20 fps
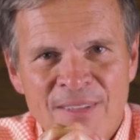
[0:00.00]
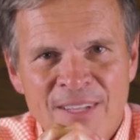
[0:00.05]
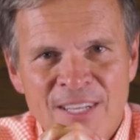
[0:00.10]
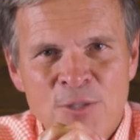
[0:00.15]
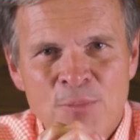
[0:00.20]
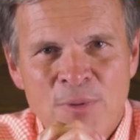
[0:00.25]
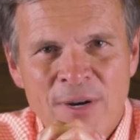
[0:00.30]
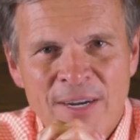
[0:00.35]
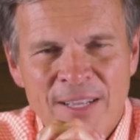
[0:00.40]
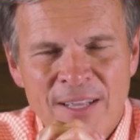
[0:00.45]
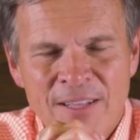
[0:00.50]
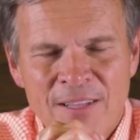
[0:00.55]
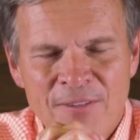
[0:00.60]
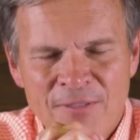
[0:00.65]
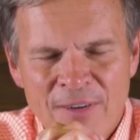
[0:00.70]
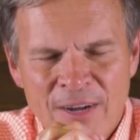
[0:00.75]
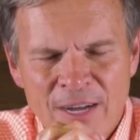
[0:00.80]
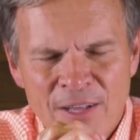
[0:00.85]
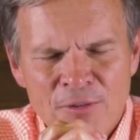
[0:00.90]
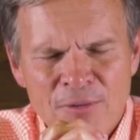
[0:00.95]
Let's pray together.
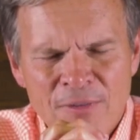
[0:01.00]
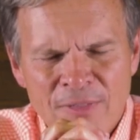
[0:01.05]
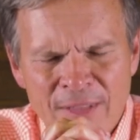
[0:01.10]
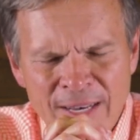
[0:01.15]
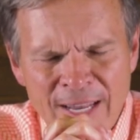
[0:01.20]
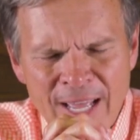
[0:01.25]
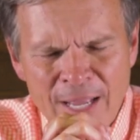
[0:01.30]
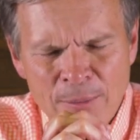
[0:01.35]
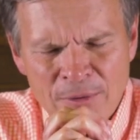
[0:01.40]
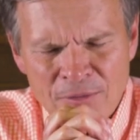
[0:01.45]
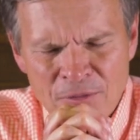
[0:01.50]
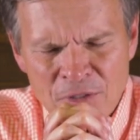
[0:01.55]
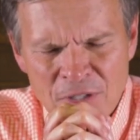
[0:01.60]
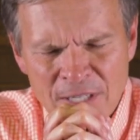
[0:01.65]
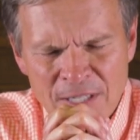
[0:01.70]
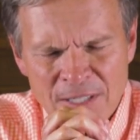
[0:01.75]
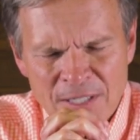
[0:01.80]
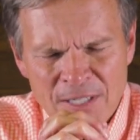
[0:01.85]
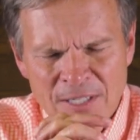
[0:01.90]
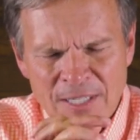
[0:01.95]
Father, in the name of
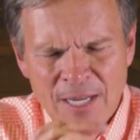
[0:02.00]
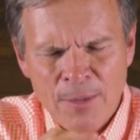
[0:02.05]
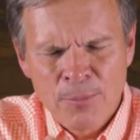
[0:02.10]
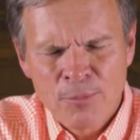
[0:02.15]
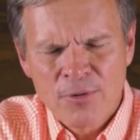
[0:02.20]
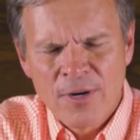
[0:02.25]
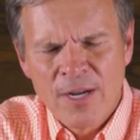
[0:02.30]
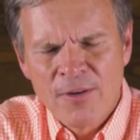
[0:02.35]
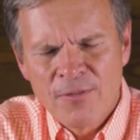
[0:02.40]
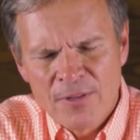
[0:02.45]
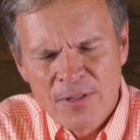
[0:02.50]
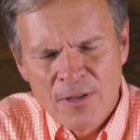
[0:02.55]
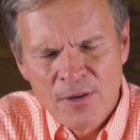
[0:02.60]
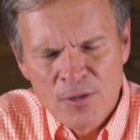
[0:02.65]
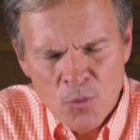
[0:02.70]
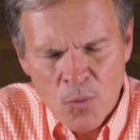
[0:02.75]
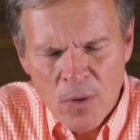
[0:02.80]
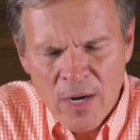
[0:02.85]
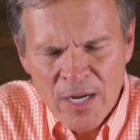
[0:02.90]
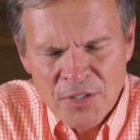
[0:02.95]
Jesus, I pray for
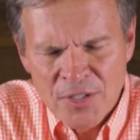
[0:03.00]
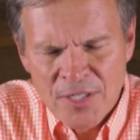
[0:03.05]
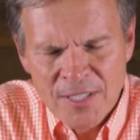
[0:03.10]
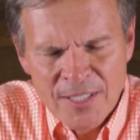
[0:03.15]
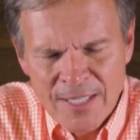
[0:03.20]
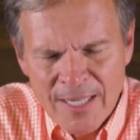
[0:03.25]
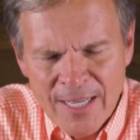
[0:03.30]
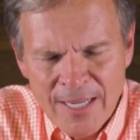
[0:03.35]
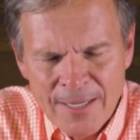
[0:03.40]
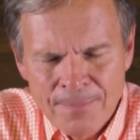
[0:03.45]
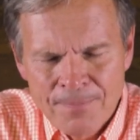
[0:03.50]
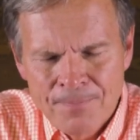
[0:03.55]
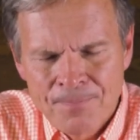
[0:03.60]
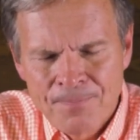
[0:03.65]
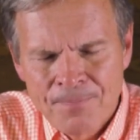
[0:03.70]
those watching today.